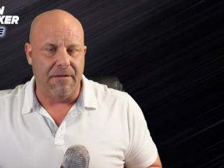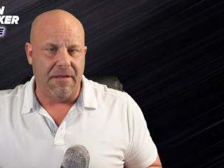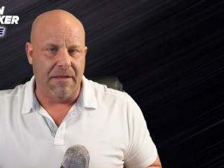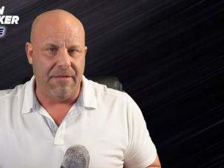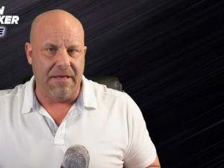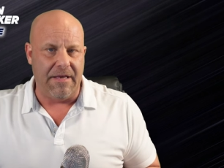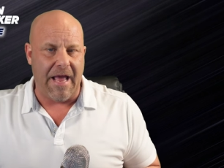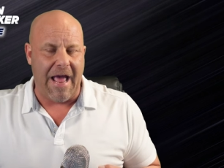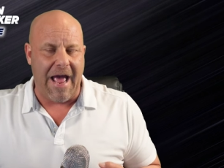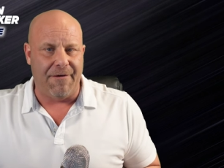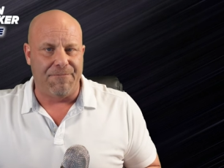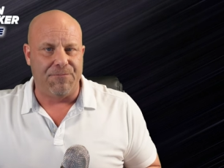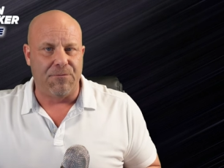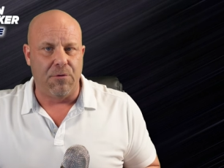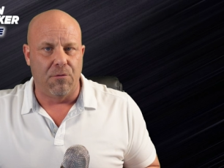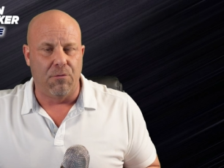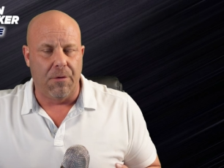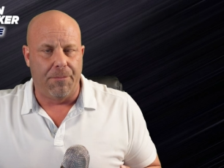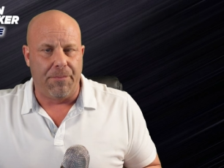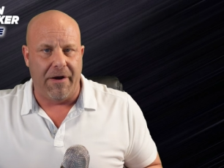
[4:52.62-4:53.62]
the
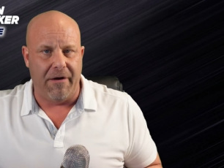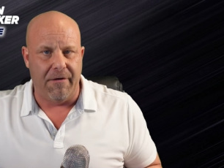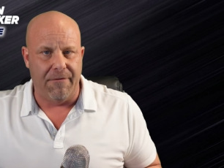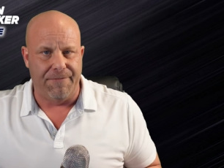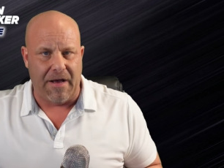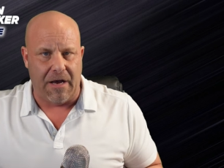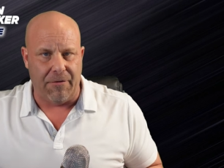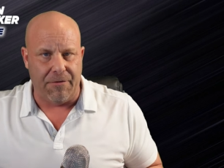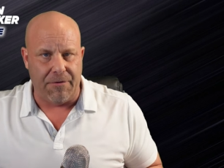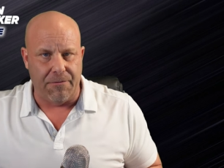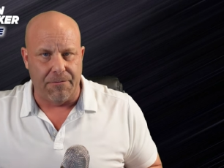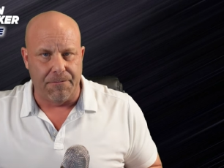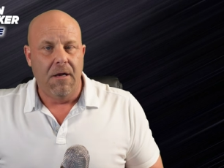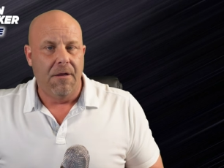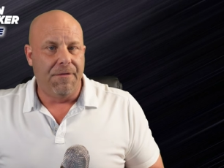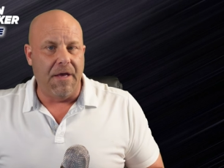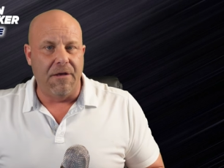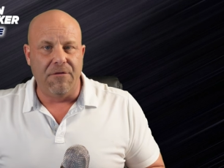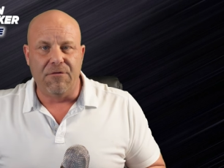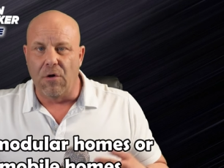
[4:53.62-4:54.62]
after repair value.
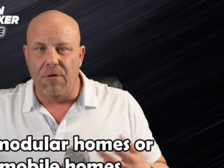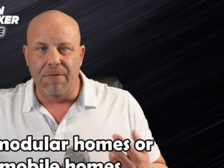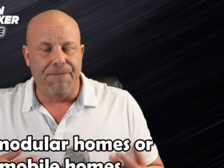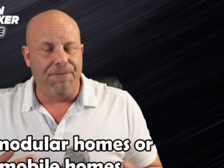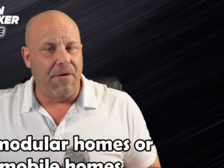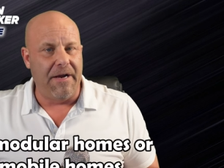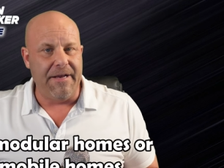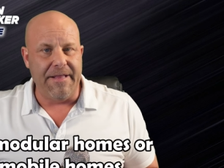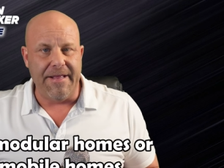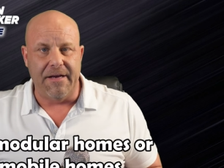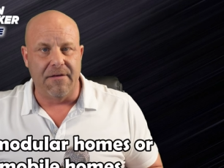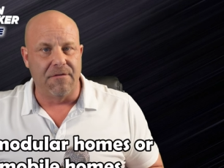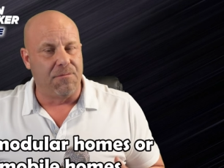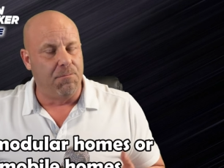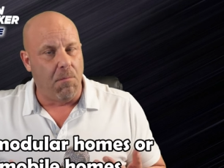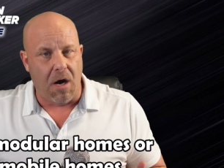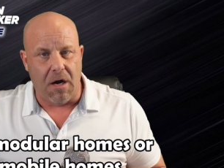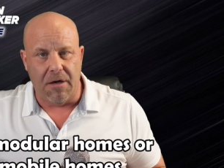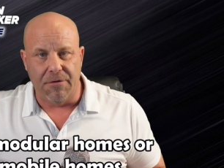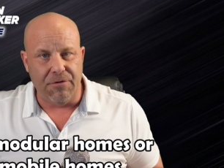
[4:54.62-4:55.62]
They don't finance
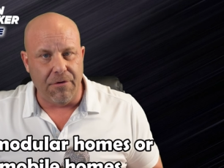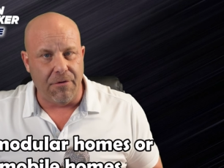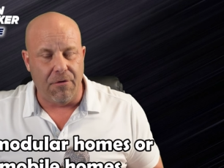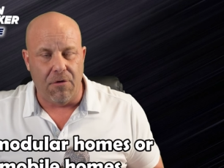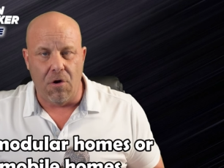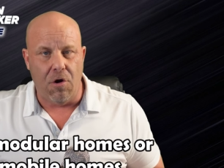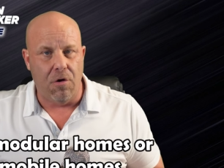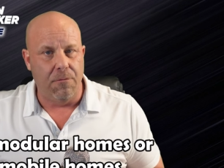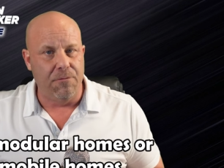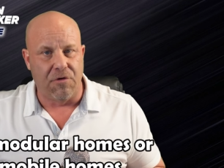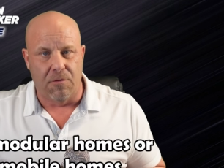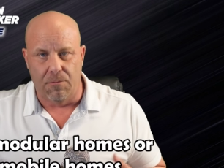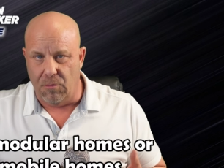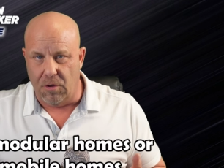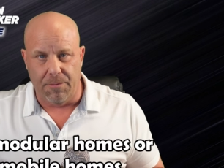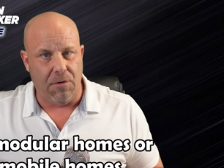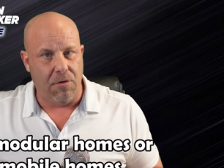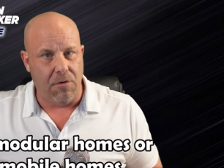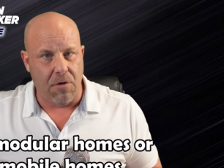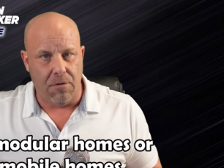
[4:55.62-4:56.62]
modular homes or
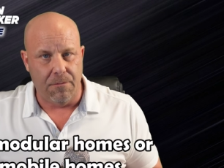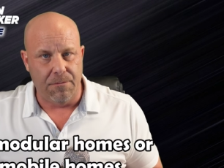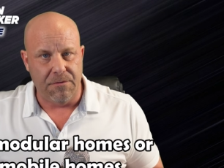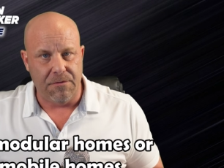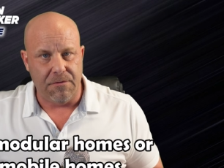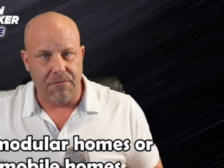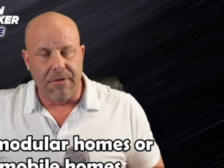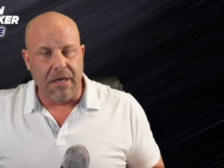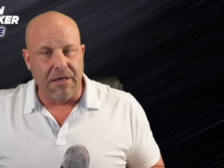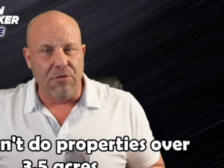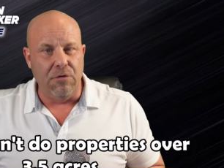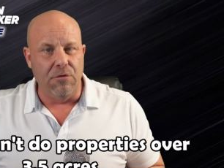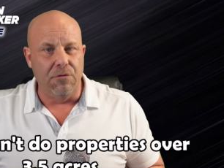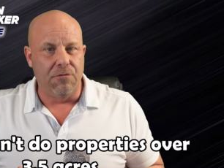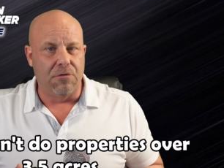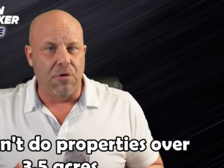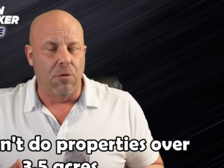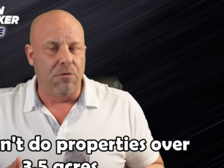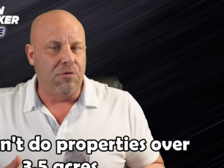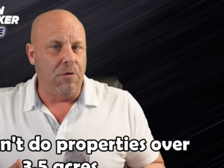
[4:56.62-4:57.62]
mobile homes. They do,
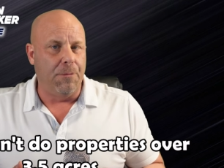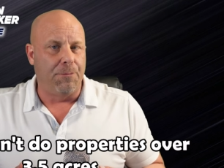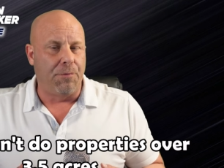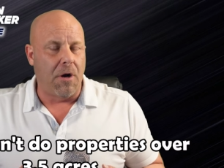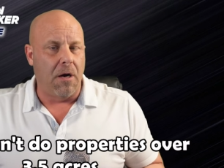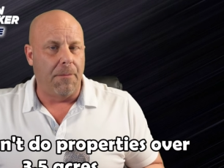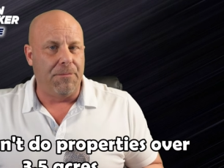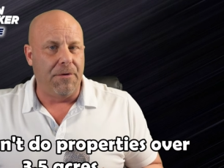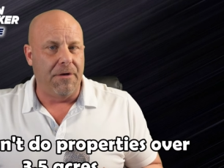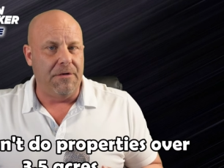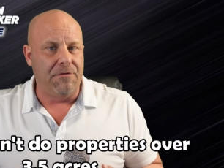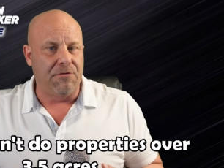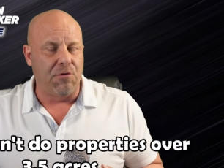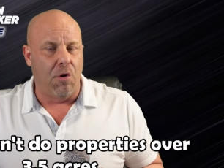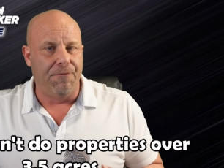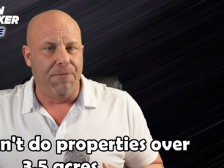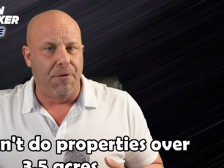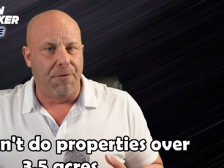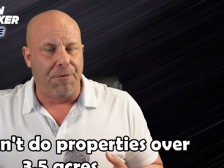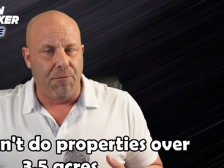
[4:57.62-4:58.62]
don't do properties
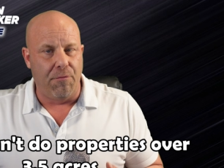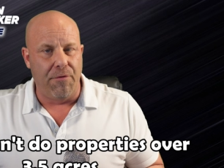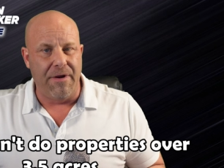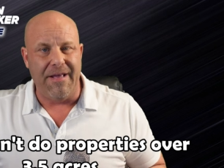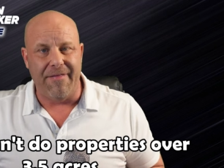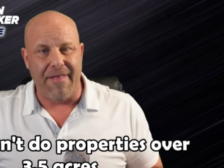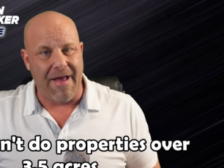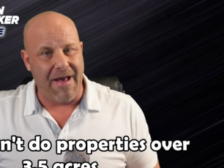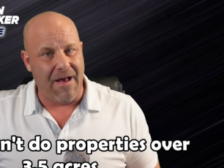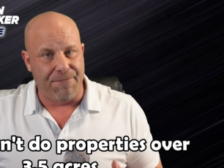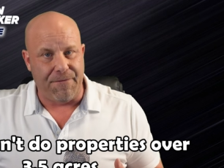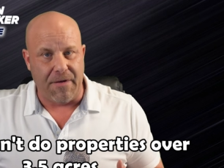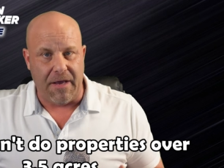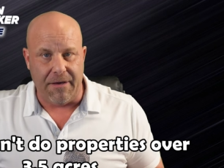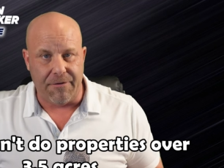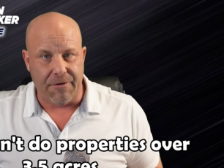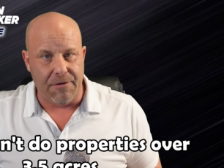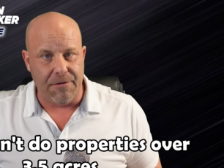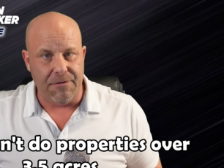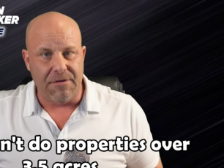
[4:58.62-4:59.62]
over three and a half
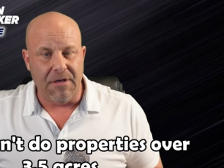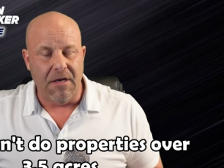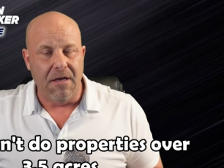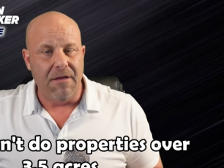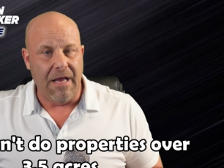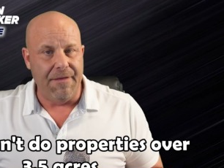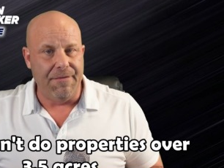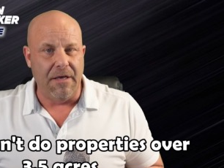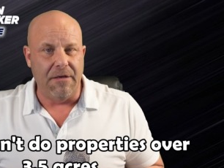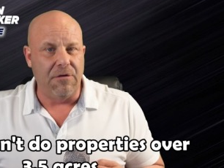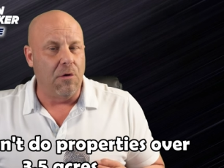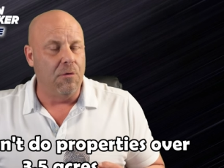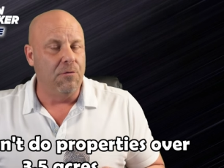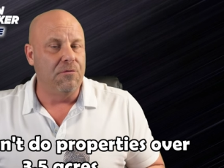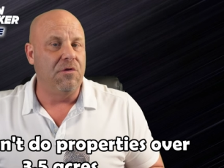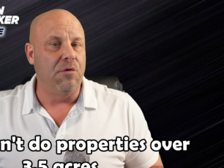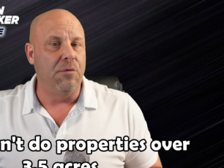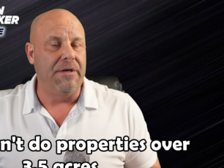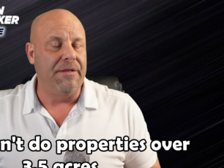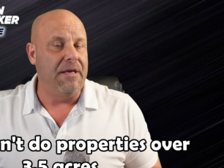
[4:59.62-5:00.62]
acres, and they don't
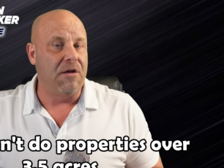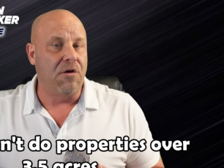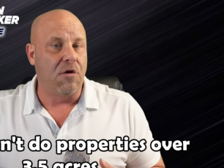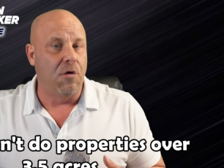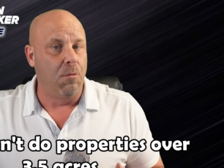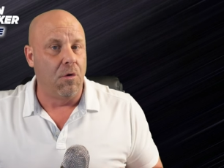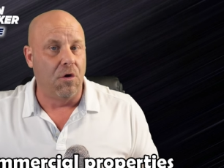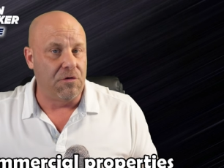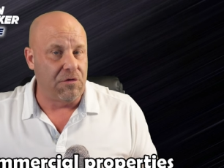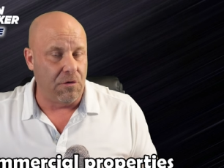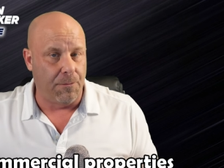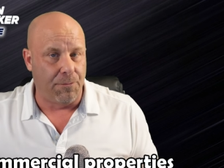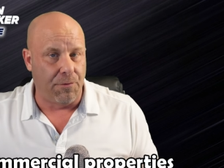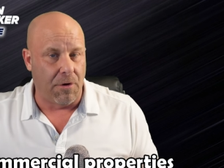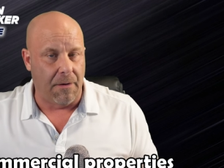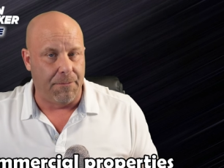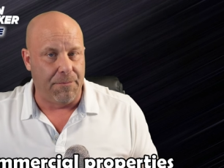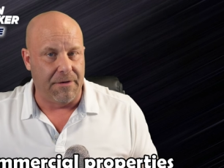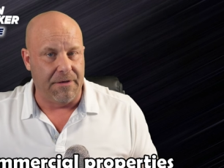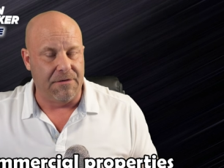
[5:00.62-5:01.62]
do any commercial
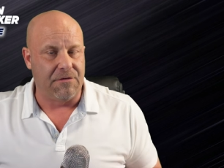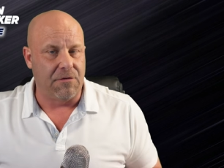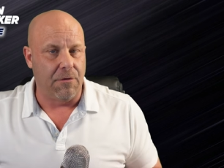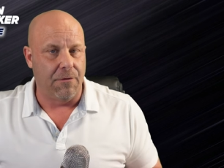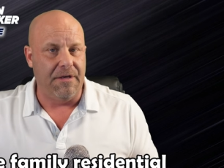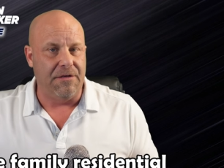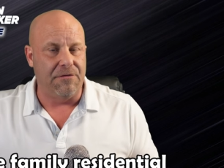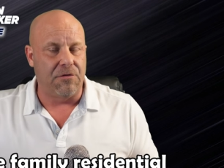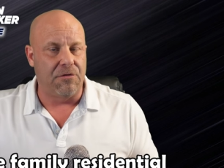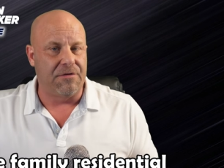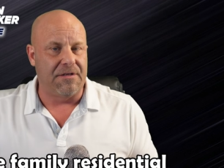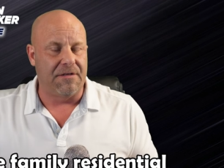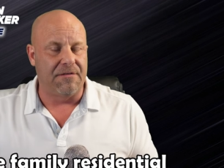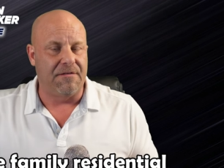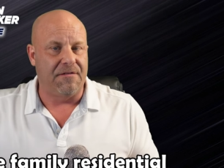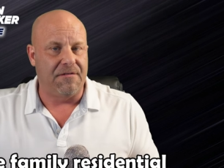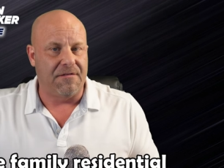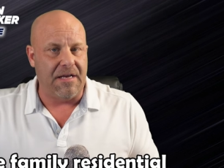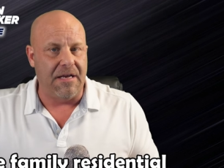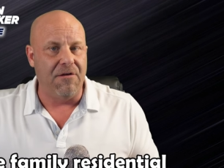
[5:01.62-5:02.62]
properties. So these are
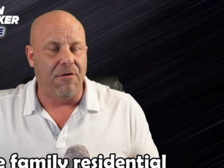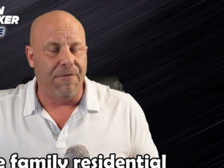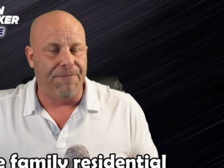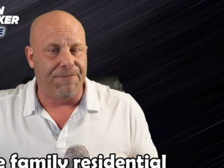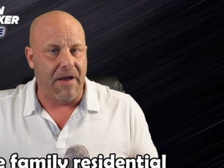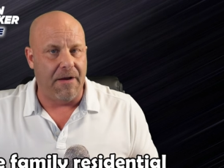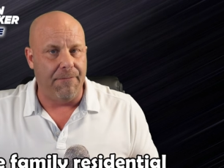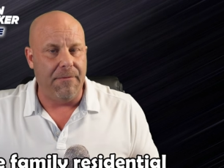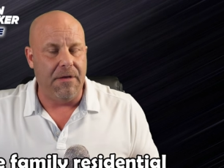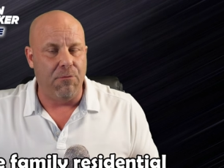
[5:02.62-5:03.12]
just single family